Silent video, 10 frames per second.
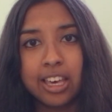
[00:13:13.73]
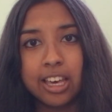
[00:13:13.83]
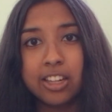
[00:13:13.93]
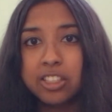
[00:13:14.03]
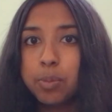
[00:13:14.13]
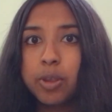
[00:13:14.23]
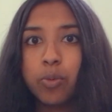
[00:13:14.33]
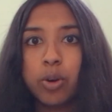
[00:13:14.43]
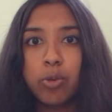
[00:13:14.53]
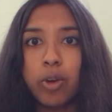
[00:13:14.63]
Elizabeth
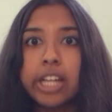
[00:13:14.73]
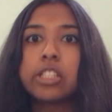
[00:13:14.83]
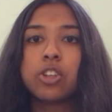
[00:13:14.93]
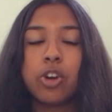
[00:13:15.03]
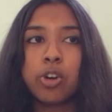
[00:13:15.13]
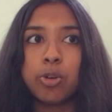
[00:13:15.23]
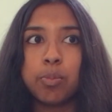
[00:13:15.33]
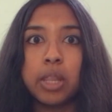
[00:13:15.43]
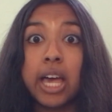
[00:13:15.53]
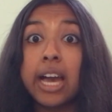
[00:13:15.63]
regrets her
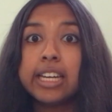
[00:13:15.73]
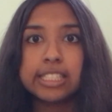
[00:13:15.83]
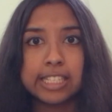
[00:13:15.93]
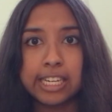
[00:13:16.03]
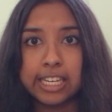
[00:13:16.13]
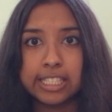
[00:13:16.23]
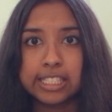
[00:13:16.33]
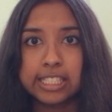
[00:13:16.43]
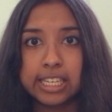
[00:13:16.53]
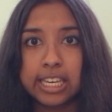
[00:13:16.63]

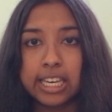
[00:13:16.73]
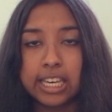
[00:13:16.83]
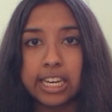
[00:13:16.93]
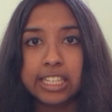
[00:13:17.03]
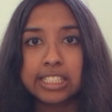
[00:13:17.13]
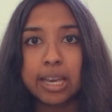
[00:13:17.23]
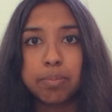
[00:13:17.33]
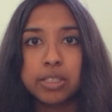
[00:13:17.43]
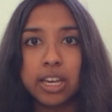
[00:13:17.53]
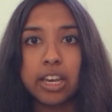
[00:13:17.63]
blindness in
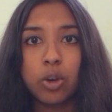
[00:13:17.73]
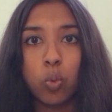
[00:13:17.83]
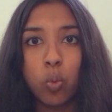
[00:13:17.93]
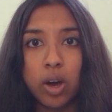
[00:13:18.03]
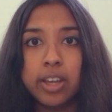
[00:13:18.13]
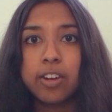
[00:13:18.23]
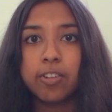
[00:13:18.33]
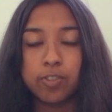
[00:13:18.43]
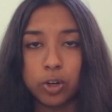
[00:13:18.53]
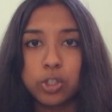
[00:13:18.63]
accepting one
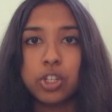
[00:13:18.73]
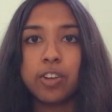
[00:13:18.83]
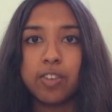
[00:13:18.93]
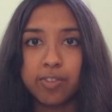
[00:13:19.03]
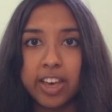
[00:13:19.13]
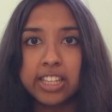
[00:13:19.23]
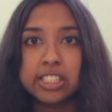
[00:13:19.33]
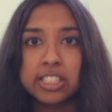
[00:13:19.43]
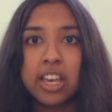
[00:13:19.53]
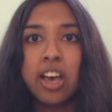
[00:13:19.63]
version of
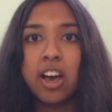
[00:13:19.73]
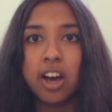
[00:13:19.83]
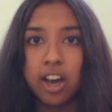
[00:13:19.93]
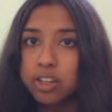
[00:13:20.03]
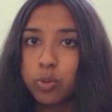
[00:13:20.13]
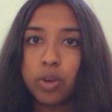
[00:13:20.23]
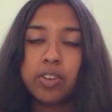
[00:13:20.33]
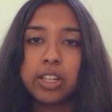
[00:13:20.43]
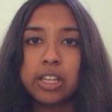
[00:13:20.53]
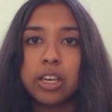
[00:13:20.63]
events
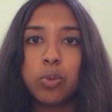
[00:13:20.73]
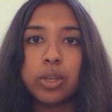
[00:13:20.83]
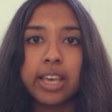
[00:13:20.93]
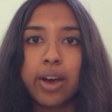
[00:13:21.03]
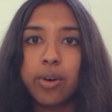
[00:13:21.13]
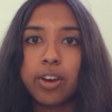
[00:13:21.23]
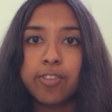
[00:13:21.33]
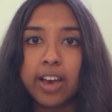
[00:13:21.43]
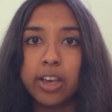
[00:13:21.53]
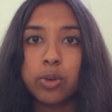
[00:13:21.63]
unequivocally without
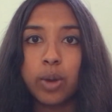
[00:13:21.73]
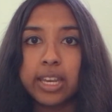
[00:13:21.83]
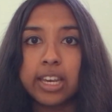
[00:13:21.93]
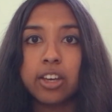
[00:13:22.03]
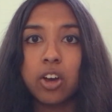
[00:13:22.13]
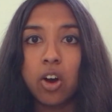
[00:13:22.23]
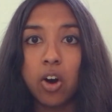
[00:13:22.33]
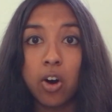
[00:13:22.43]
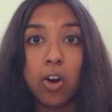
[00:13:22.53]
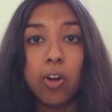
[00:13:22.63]
evaluating
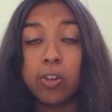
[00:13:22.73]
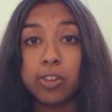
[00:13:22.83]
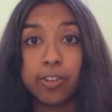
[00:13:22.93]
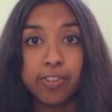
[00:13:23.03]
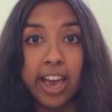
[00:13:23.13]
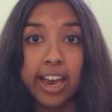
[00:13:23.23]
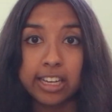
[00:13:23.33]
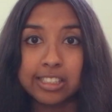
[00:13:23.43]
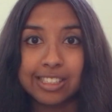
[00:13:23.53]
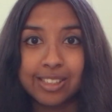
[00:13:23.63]
all the
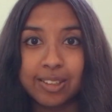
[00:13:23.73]
facts.